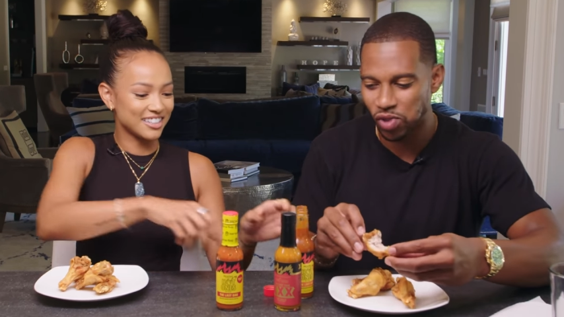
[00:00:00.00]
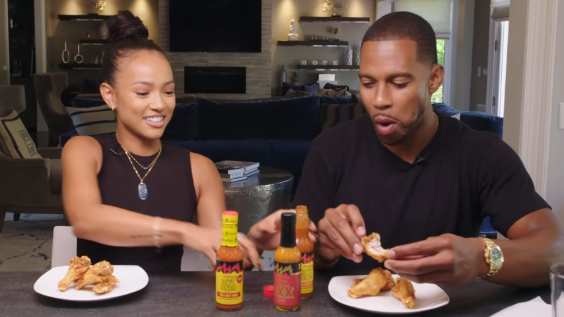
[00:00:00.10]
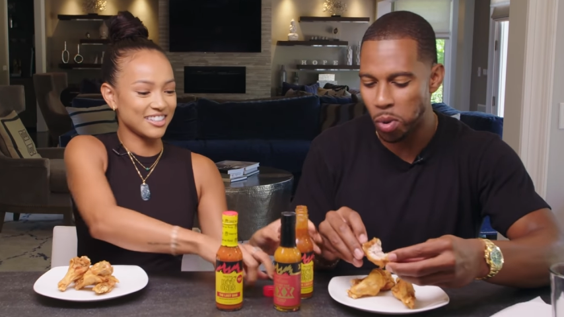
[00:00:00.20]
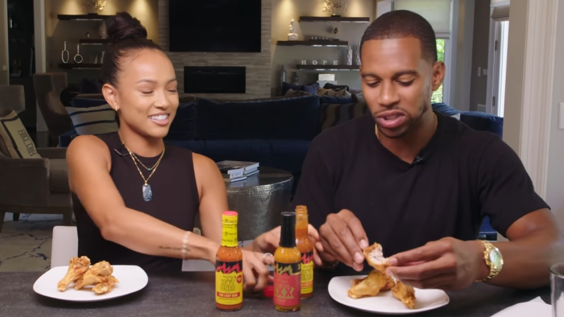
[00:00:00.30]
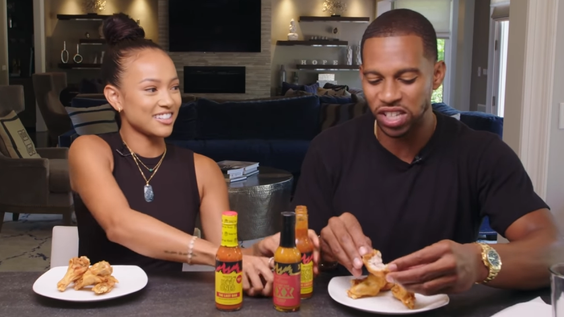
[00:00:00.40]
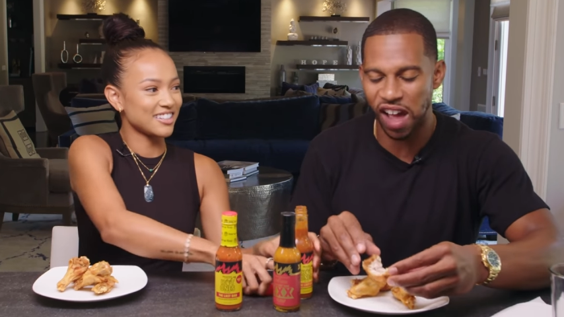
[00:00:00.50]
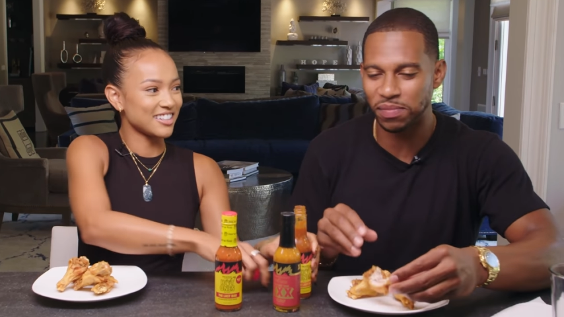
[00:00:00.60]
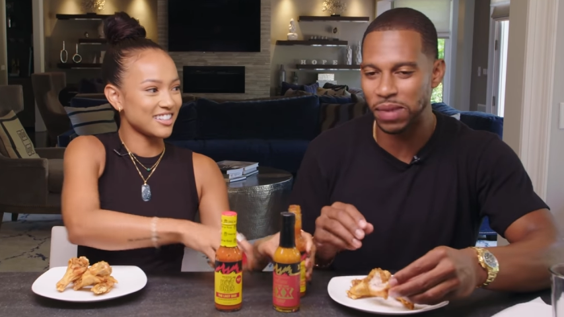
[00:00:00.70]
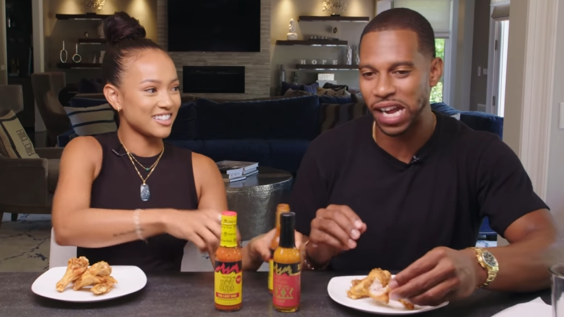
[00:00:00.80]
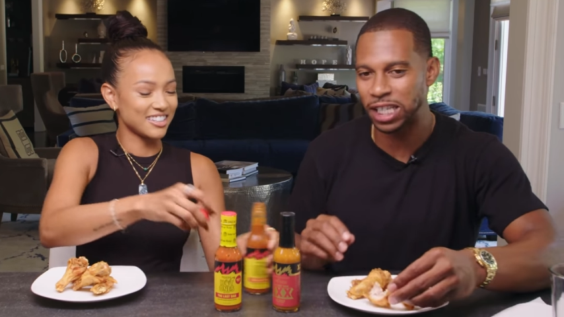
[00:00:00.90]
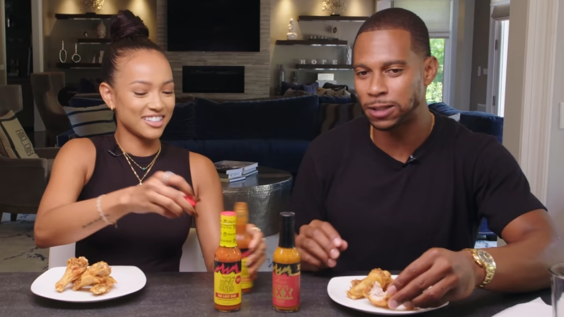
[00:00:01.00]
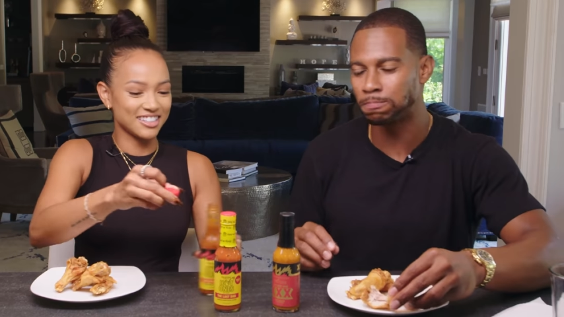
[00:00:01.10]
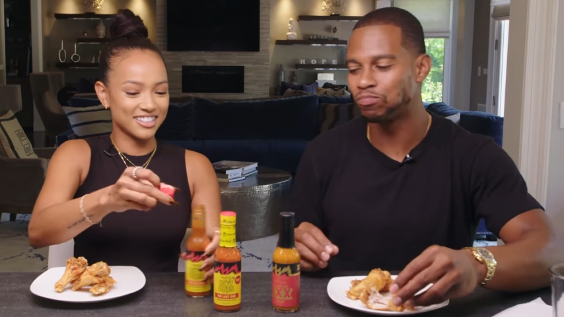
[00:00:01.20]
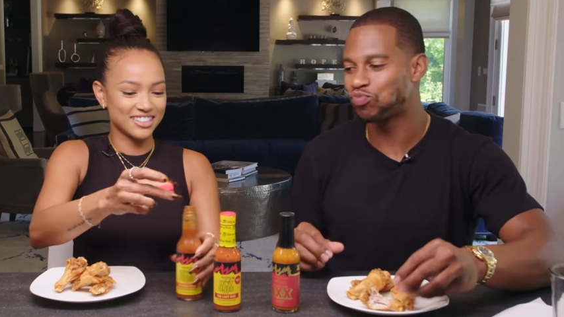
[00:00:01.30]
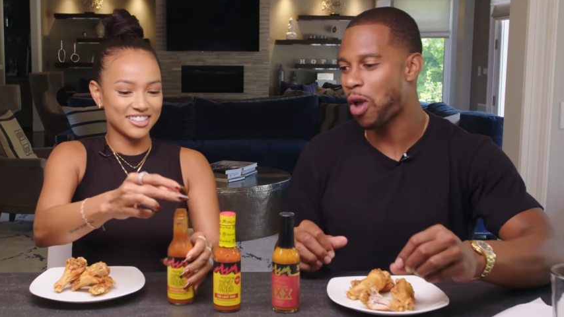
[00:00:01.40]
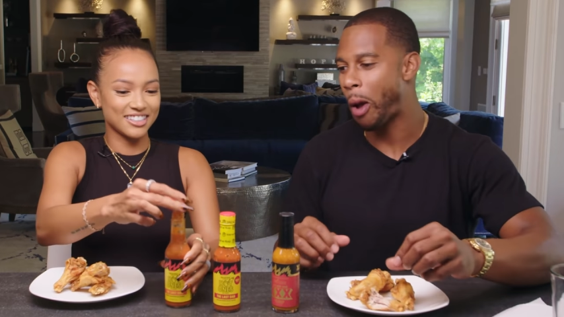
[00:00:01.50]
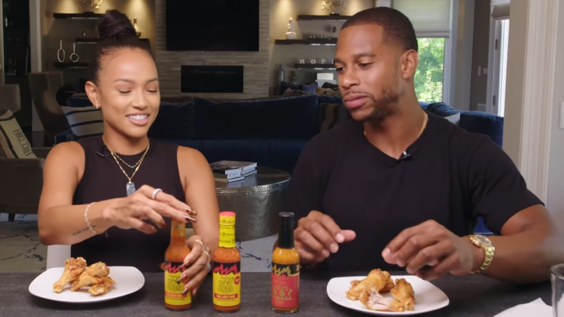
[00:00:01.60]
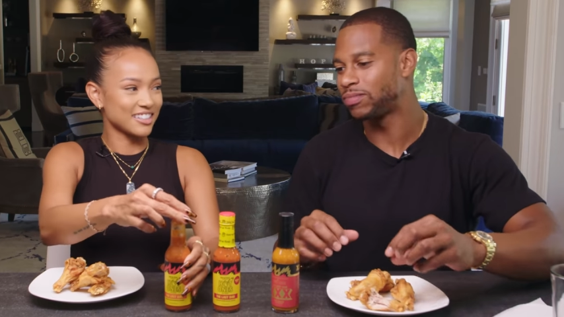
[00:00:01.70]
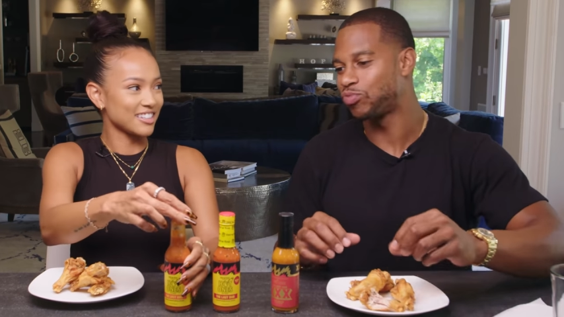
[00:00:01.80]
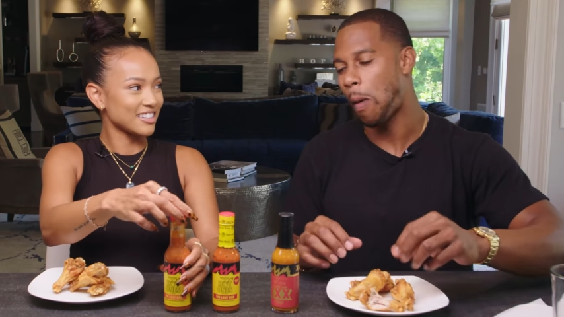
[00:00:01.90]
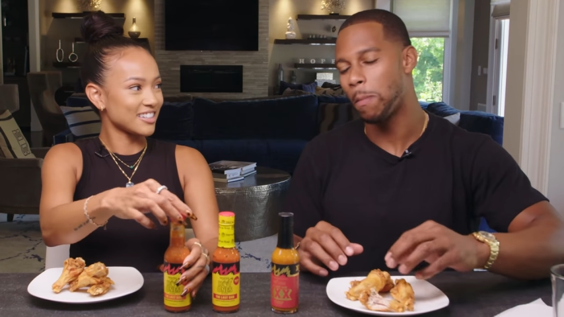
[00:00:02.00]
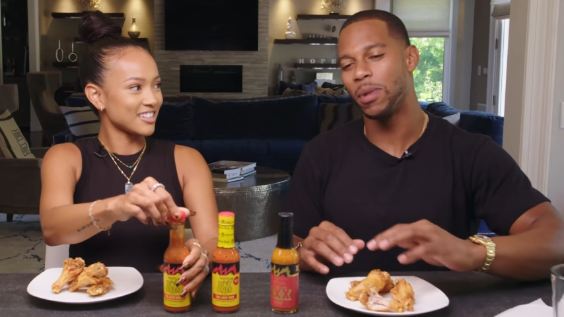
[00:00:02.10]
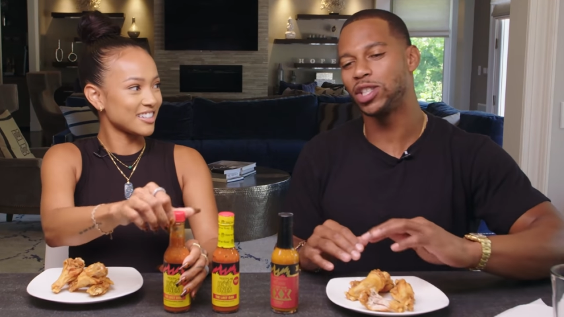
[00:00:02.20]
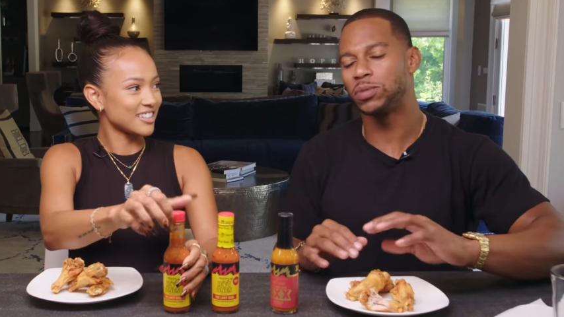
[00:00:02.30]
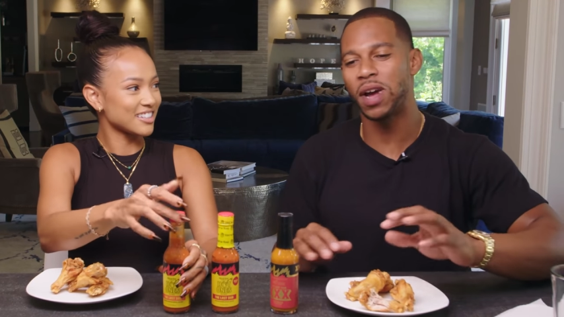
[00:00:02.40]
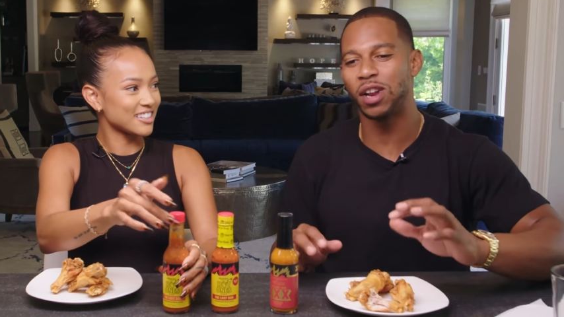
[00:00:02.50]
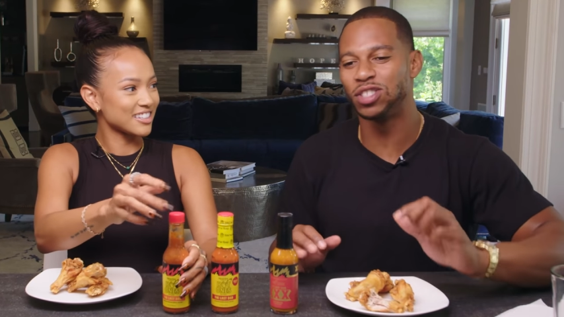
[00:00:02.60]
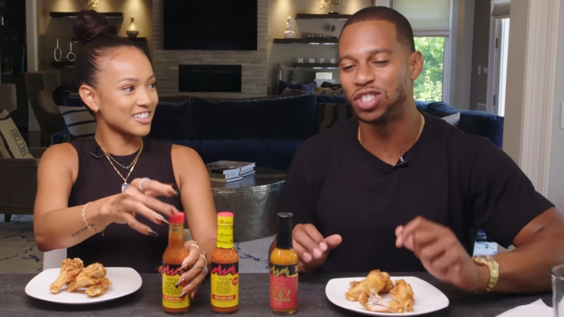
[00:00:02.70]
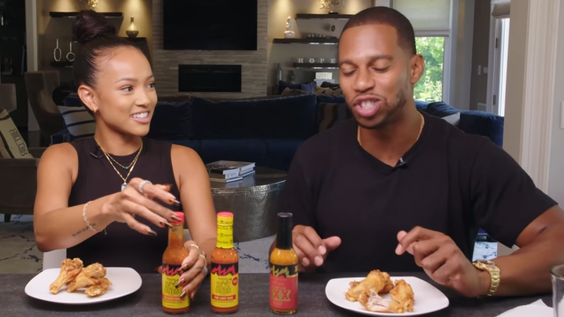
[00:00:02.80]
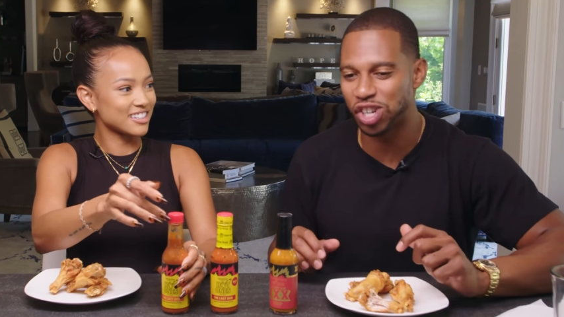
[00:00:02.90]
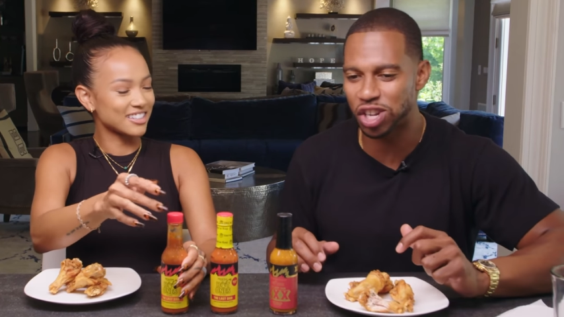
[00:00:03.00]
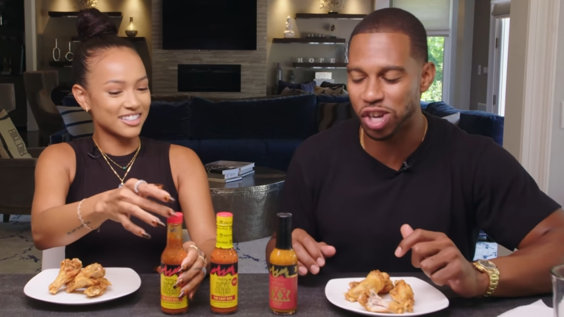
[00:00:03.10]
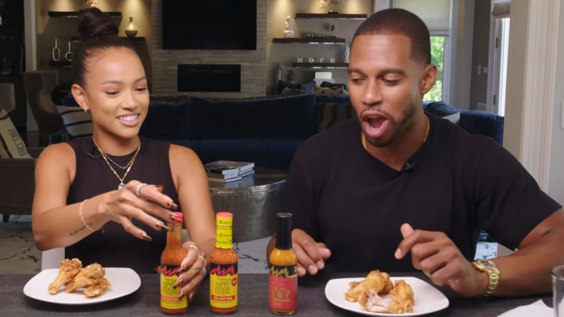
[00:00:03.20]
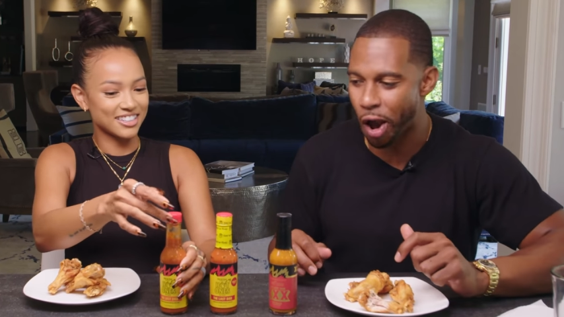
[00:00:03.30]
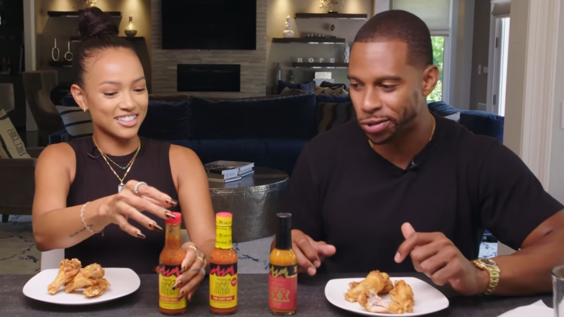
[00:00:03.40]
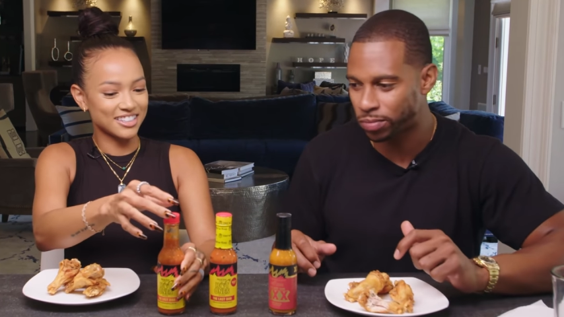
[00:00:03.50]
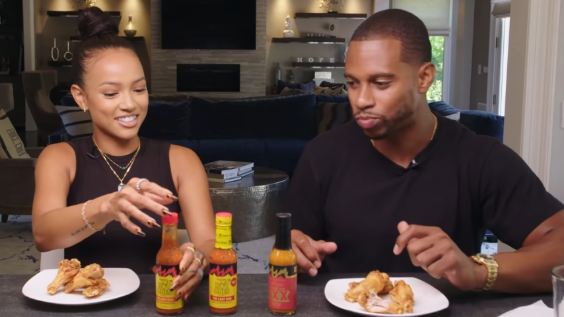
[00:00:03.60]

Speaker 1: That wasn't half bad. Much better than snitching.